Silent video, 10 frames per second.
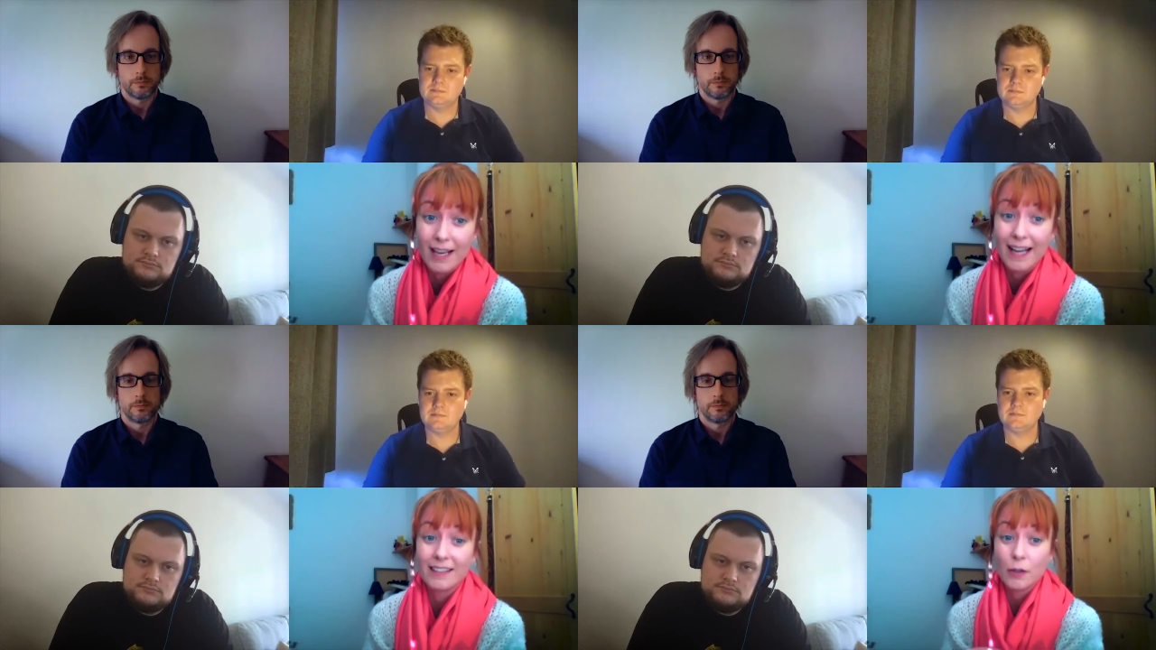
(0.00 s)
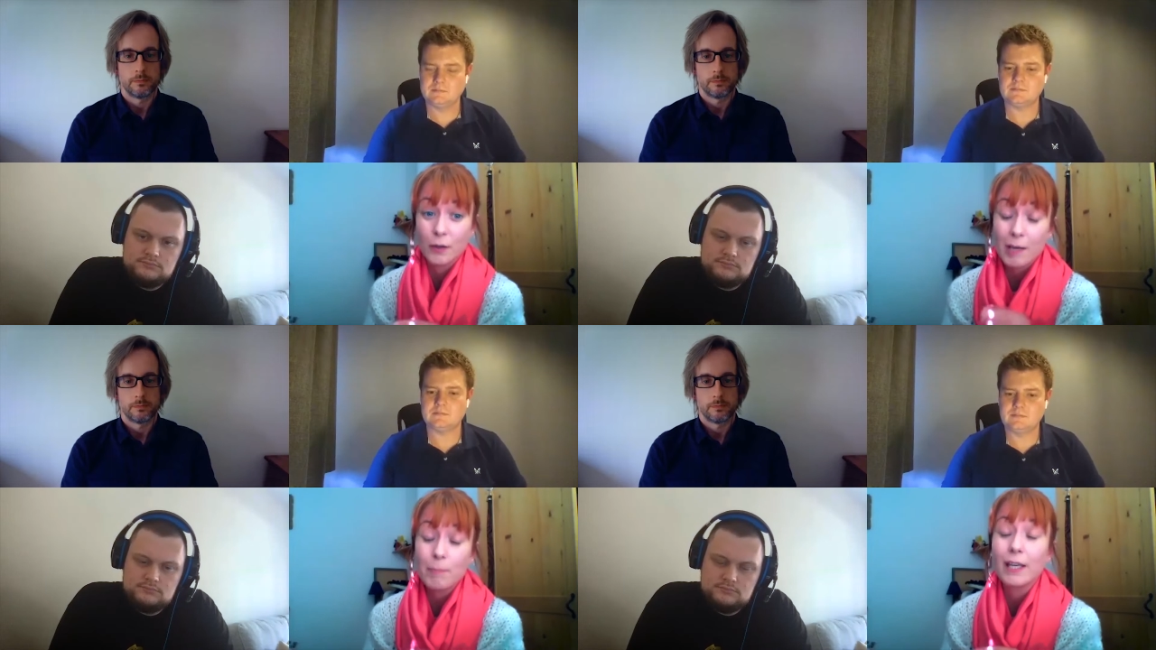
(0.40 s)
Speaker 1: and so
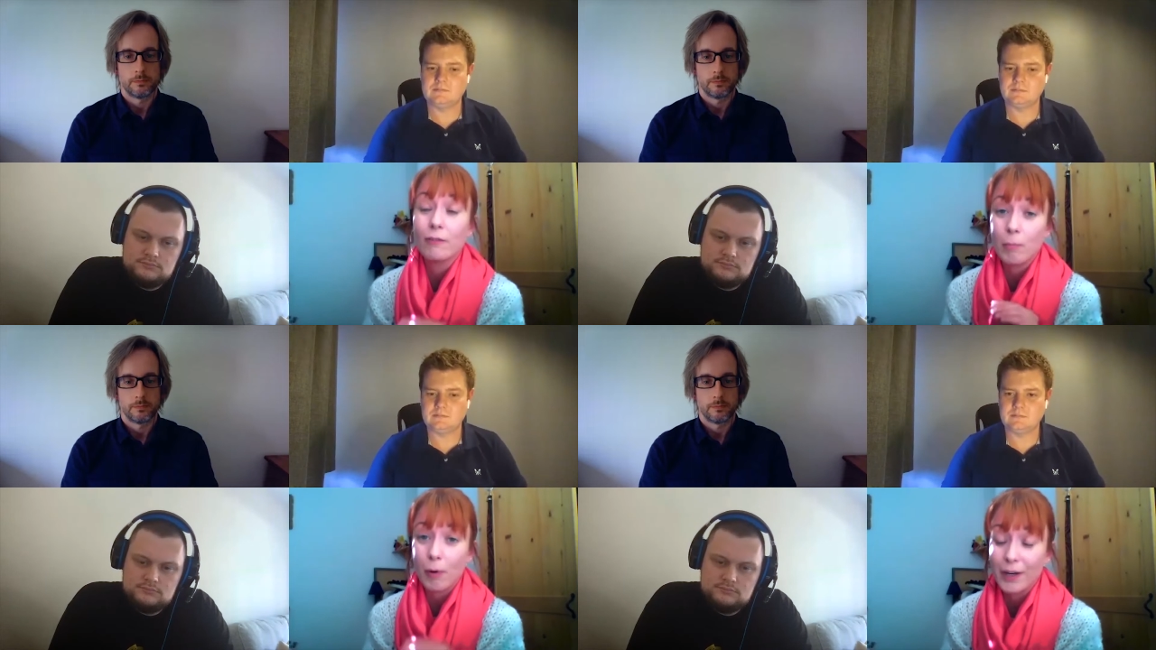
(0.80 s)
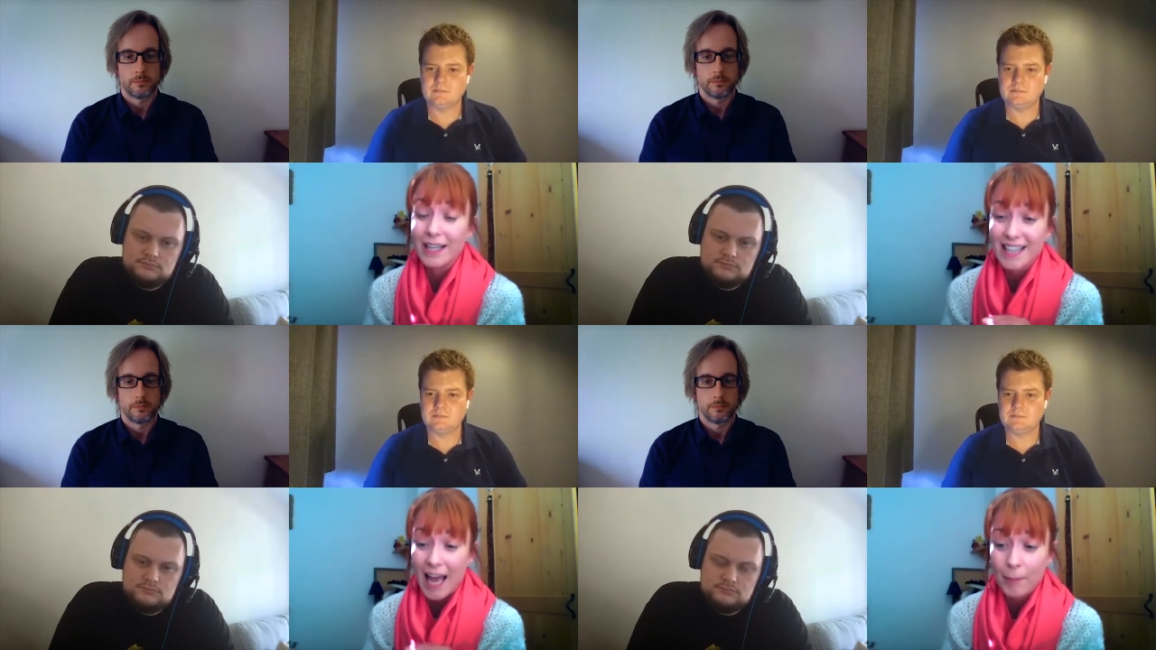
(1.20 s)
keeping your employees
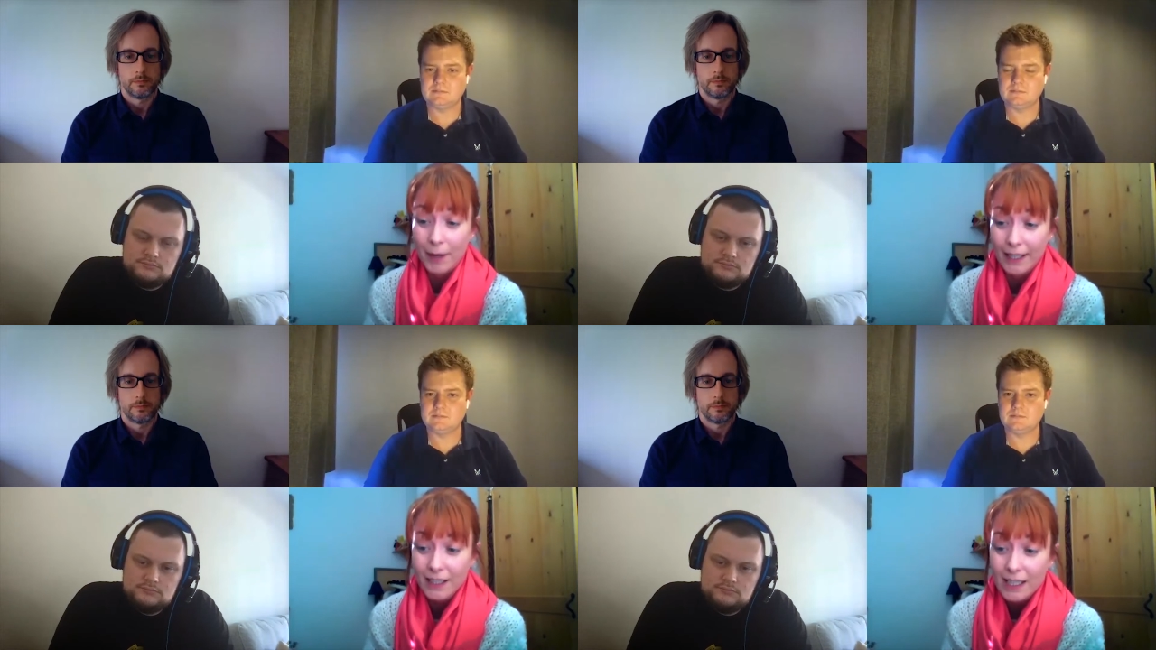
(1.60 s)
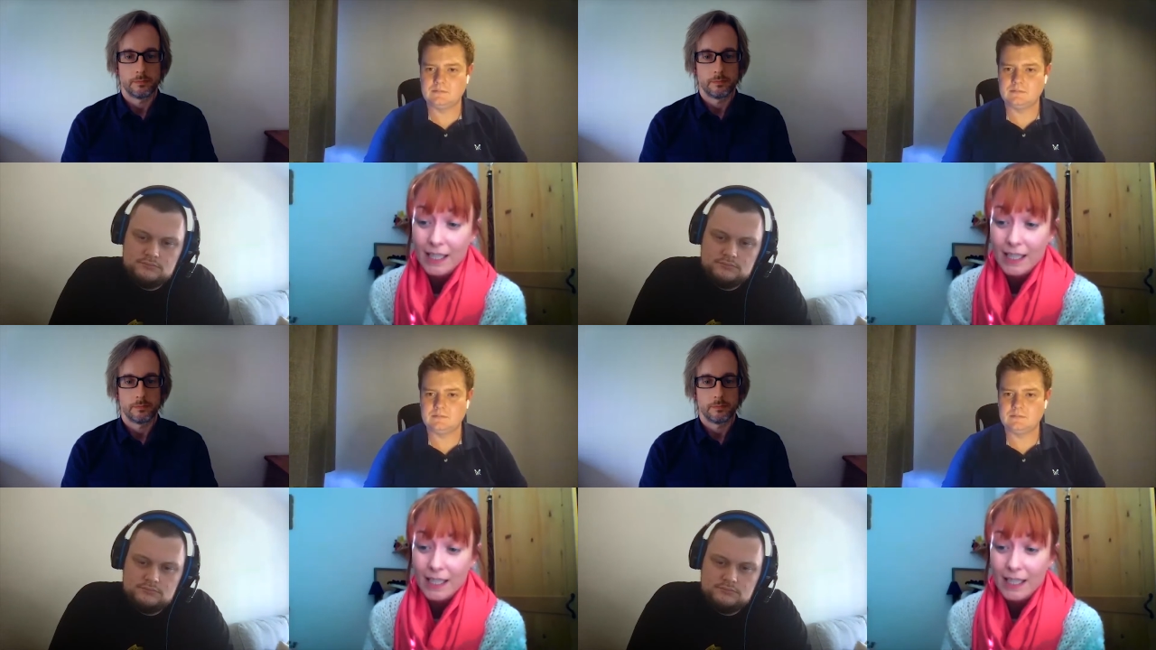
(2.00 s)
happy